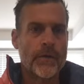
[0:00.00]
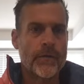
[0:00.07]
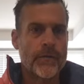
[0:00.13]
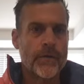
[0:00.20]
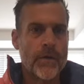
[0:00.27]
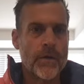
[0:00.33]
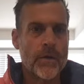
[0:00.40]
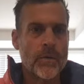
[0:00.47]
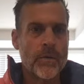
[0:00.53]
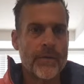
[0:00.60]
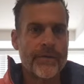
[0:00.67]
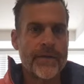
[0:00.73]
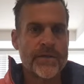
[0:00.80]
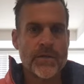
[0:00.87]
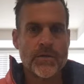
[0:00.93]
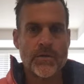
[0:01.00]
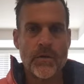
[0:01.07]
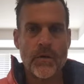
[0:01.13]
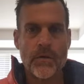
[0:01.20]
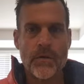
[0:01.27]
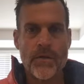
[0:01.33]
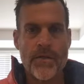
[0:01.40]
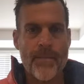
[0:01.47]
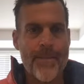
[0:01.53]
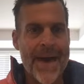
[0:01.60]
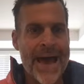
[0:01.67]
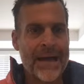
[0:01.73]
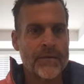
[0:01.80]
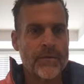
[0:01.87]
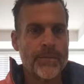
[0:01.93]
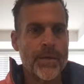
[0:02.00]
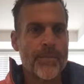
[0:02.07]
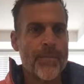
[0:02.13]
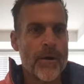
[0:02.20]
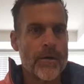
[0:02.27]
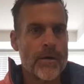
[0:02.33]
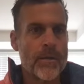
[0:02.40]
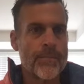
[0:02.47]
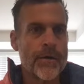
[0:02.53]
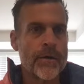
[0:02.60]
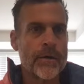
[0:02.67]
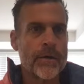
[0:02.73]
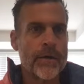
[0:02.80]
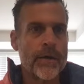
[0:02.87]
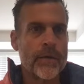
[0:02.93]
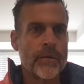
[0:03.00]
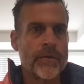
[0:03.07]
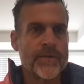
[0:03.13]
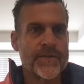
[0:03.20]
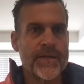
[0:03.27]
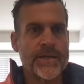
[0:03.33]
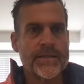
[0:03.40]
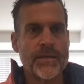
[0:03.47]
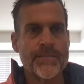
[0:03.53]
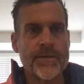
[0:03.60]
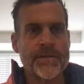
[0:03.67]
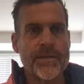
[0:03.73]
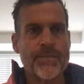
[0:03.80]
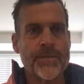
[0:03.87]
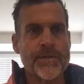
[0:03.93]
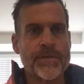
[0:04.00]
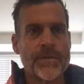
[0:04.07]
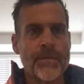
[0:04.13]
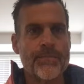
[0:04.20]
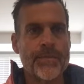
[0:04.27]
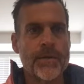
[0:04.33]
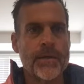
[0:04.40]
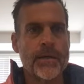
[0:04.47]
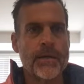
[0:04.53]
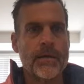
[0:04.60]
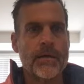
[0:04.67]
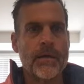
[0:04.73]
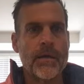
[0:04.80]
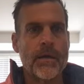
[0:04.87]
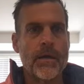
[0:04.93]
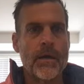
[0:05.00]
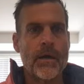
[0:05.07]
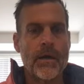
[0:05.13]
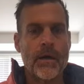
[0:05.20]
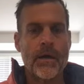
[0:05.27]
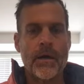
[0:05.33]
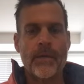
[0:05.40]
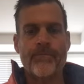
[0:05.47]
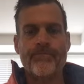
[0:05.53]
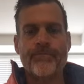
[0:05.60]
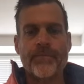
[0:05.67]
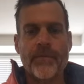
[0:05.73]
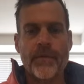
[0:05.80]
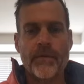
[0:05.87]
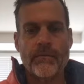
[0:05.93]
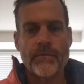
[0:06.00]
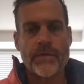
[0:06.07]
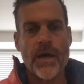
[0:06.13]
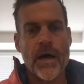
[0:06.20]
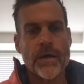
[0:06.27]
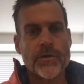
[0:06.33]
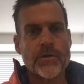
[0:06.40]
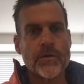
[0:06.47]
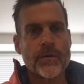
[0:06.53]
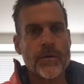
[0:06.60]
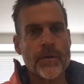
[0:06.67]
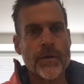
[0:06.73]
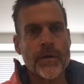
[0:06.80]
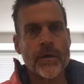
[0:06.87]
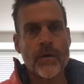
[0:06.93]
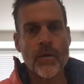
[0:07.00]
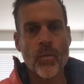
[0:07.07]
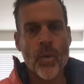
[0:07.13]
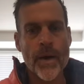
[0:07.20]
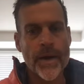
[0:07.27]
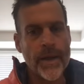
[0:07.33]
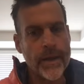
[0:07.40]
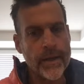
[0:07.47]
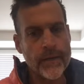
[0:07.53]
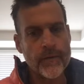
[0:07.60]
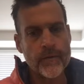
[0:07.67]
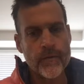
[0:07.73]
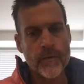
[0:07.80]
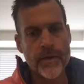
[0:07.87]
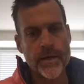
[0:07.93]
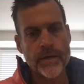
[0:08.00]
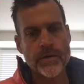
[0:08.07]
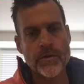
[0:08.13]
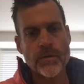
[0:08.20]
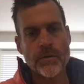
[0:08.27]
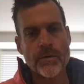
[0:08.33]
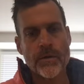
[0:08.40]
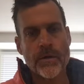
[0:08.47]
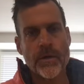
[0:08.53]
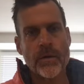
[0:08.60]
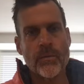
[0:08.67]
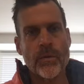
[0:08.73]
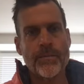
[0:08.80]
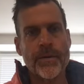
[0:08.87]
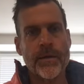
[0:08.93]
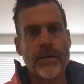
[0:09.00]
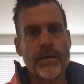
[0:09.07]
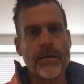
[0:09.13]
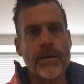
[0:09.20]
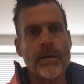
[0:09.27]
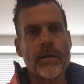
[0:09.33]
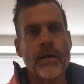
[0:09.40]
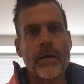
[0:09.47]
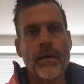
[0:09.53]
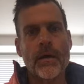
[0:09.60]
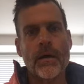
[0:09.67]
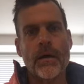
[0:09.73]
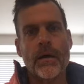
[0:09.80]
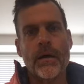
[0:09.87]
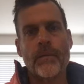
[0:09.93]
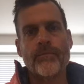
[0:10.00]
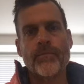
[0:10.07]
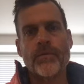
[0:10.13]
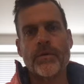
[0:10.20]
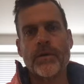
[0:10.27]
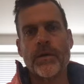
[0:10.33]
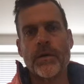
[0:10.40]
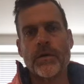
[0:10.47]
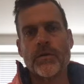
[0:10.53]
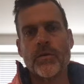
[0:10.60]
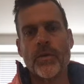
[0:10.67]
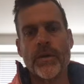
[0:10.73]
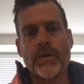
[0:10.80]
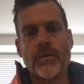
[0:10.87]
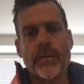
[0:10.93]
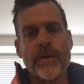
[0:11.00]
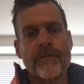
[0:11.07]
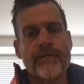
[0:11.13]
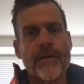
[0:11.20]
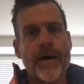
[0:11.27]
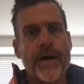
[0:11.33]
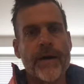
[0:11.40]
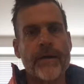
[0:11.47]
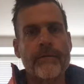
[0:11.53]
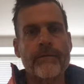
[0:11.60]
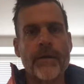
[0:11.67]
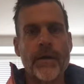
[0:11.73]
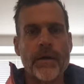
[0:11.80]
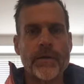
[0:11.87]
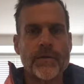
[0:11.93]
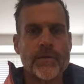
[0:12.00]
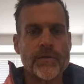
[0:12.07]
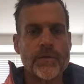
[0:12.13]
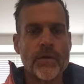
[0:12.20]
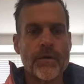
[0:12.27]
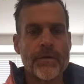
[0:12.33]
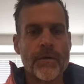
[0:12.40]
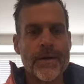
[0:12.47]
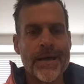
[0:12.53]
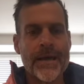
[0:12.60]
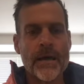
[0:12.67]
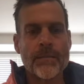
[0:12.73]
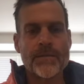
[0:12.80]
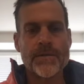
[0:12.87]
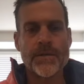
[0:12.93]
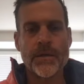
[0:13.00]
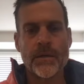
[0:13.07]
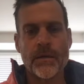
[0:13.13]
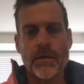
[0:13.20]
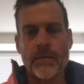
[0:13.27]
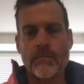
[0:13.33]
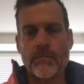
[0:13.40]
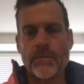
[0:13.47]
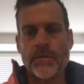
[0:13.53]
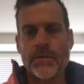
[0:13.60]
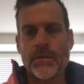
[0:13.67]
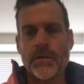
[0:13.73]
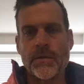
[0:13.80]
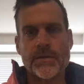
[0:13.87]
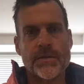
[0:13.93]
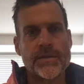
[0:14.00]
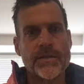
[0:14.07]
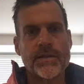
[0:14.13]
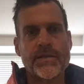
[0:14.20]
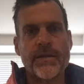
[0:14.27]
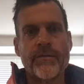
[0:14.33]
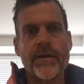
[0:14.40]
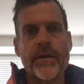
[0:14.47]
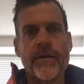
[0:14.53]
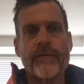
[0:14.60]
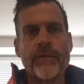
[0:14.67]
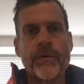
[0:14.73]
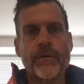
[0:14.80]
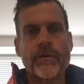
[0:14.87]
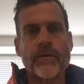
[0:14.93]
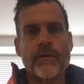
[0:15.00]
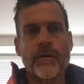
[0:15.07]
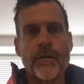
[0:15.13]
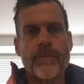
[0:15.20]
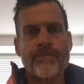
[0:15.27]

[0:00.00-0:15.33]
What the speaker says: So this controller on the back, there'll be a part number and it will say something, something, something, dot 230 or 180. So like a 230 would be the year 2025. So it's 230 amps times, let's just say 79 volts.